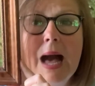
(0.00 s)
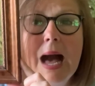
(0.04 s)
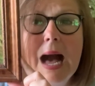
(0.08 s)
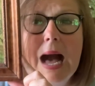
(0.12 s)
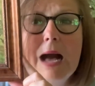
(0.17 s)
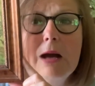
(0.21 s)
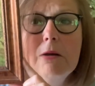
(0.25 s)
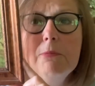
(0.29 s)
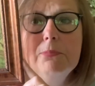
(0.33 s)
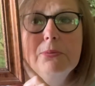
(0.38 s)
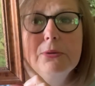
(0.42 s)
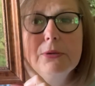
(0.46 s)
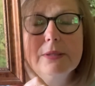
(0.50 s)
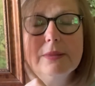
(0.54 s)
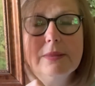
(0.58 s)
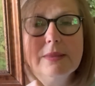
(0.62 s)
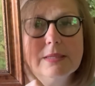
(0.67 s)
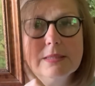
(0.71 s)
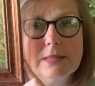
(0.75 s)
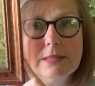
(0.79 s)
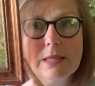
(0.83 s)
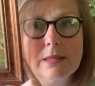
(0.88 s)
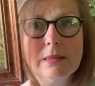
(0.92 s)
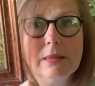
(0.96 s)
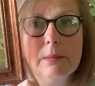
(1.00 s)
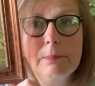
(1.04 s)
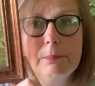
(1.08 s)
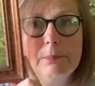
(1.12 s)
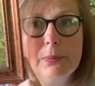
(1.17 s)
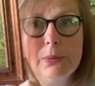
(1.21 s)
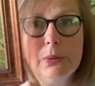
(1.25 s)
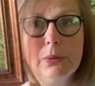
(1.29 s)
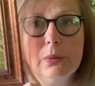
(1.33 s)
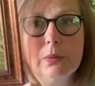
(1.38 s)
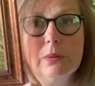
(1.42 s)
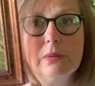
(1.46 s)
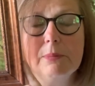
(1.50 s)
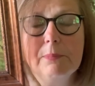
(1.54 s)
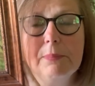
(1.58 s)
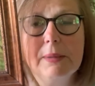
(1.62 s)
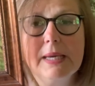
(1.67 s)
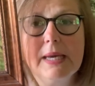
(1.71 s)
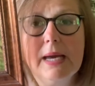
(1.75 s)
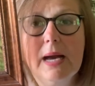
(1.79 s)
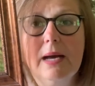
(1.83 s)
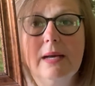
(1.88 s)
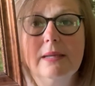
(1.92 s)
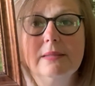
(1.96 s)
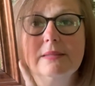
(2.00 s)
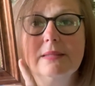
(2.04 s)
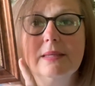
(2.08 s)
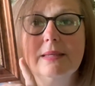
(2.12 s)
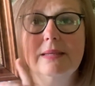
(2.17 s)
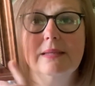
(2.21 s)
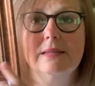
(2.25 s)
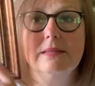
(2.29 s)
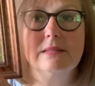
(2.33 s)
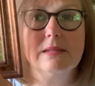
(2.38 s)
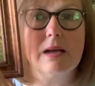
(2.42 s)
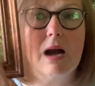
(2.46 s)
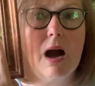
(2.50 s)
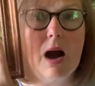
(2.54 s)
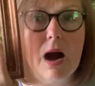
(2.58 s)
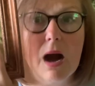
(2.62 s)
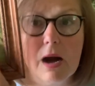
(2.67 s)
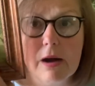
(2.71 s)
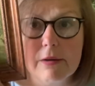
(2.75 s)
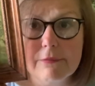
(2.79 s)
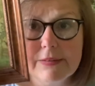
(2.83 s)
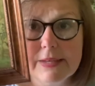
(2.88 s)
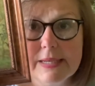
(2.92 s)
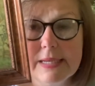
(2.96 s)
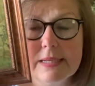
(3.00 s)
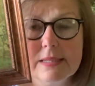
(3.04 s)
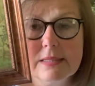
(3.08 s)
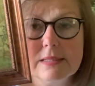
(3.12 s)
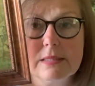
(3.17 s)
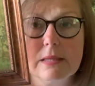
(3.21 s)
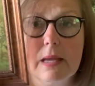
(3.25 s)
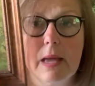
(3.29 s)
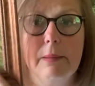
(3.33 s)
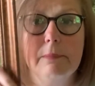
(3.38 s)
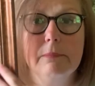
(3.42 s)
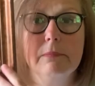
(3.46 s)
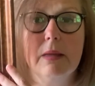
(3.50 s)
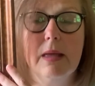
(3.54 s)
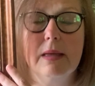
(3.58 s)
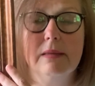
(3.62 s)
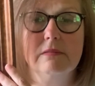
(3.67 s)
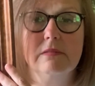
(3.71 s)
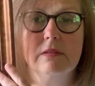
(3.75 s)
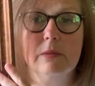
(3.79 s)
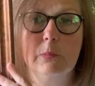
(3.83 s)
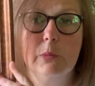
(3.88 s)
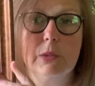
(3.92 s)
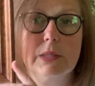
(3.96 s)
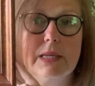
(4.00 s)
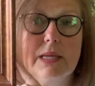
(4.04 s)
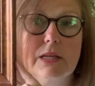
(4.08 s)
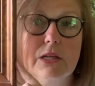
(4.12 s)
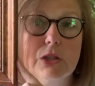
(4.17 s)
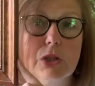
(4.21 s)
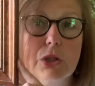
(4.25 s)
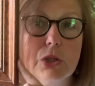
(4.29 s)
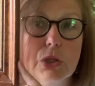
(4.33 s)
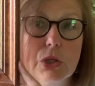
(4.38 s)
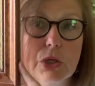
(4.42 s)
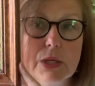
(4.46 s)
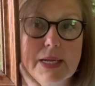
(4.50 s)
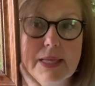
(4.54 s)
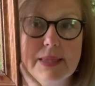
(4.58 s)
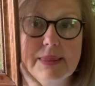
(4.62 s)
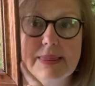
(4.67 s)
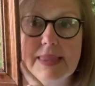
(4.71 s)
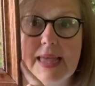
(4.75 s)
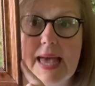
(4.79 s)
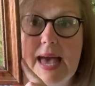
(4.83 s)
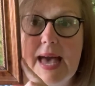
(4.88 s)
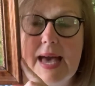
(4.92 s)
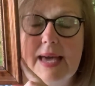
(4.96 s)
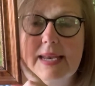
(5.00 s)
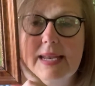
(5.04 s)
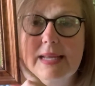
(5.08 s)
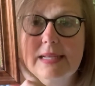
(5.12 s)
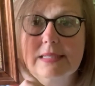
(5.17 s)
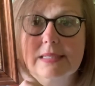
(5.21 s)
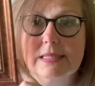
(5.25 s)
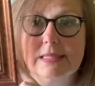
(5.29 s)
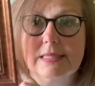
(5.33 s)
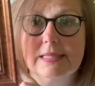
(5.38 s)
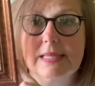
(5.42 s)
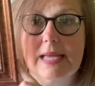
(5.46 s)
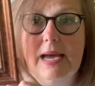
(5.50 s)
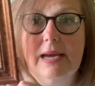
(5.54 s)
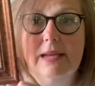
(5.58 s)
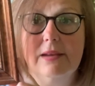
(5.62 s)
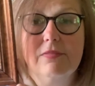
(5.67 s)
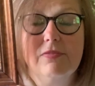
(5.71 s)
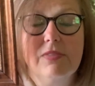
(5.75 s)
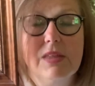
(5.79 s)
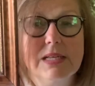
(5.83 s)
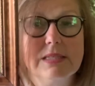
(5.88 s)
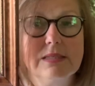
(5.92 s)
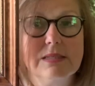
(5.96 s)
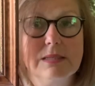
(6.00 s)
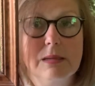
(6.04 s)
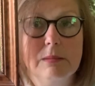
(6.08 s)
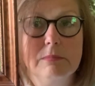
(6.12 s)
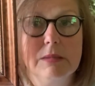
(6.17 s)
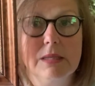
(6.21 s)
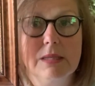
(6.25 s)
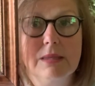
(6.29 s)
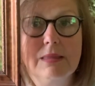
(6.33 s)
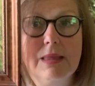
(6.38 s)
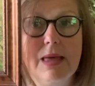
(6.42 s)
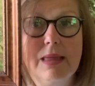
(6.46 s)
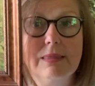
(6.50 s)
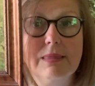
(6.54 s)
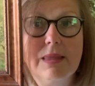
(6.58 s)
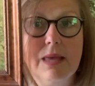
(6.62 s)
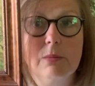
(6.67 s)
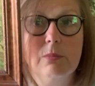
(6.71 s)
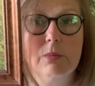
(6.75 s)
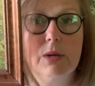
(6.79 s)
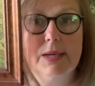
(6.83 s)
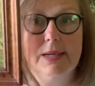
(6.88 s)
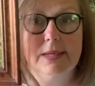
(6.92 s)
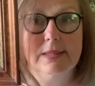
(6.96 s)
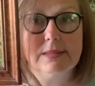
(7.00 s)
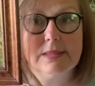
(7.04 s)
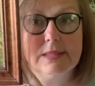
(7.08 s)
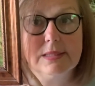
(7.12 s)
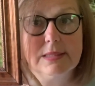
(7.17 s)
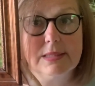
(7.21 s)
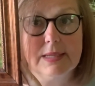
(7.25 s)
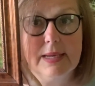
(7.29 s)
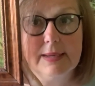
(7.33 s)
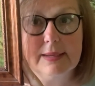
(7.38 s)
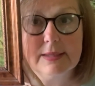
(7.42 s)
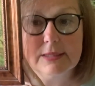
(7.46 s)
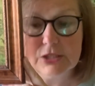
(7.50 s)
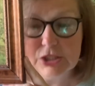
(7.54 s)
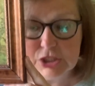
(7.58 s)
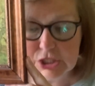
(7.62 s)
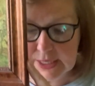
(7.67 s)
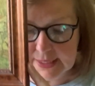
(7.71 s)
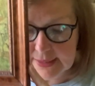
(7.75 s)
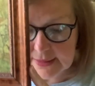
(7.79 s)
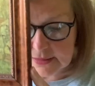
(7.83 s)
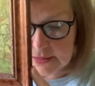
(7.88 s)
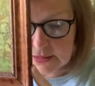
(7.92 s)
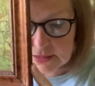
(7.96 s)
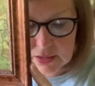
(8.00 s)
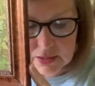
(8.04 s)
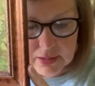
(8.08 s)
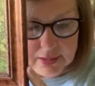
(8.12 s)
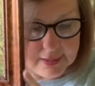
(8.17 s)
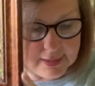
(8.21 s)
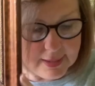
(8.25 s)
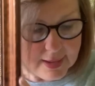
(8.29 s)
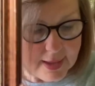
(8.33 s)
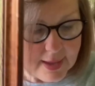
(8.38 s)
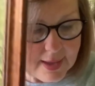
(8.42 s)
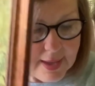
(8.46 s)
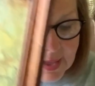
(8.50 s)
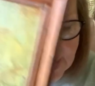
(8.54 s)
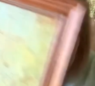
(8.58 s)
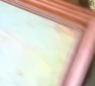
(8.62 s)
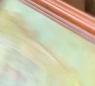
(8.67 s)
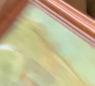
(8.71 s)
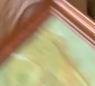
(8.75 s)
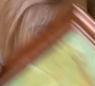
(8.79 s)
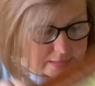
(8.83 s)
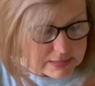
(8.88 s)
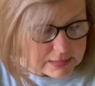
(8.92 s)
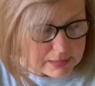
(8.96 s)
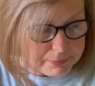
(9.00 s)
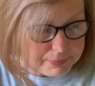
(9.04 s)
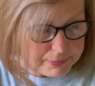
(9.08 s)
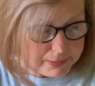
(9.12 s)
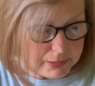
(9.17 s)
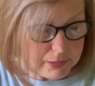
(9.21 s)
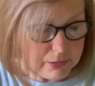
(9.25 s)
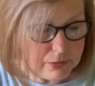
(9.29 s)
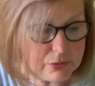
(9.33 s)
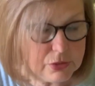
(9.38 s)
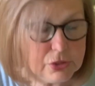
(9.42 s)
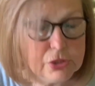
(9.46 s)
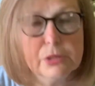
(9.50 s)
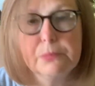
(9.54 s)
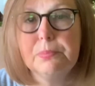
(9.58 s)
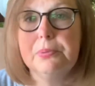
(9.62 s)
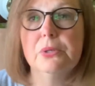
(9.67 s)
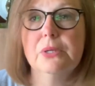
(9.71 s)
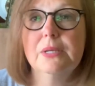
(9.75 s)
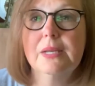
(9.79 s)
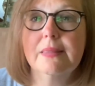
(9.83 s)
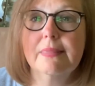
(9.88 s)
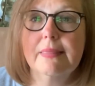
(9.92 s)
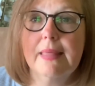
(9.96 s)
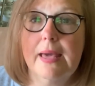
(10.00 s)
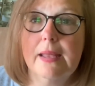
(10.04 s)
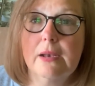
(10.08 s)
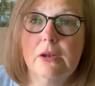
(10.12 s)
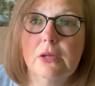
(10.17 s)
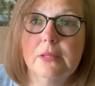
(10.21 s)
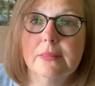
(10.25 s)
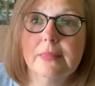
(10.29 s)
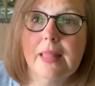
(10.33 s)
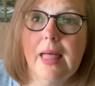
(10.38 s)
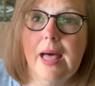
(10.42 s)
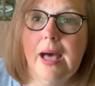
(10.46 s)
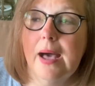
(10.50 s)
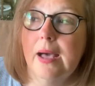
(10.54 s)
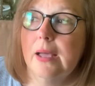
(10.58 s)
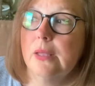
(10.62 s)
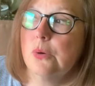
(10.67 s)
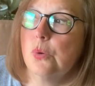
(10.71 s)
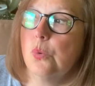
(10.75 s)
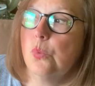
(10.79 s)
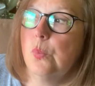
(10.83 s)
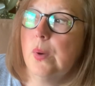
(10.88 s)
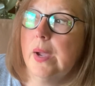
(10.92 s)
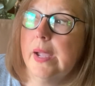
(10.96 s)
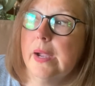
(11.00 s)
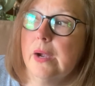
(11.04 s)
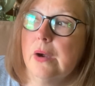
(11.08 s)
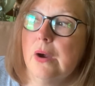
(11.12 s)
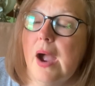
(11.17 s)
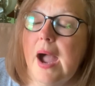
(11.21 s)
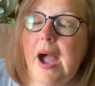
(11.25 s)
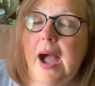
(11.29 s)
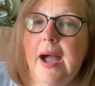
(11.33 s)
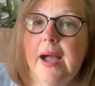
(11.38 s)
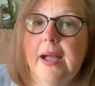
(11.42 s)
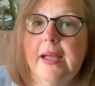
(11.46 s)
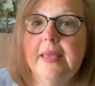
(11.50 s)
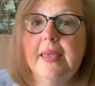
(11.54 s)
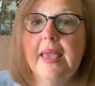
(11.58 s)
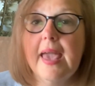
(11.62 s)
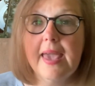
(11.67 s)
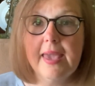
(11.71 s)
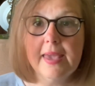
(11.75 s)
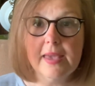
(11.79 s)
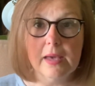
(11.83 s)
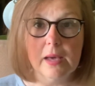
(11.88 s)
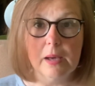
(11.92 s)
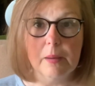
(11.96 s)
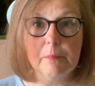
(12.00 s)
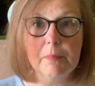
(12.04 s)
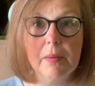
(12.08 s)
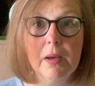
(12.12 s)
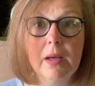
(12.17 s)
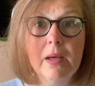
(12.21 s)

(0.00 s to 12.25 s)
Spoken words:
I'll put this in the booth because it's obvious, and someone can look at that and decide if that's something that they wanted to take a chance on, as opposed to putting that online, where I am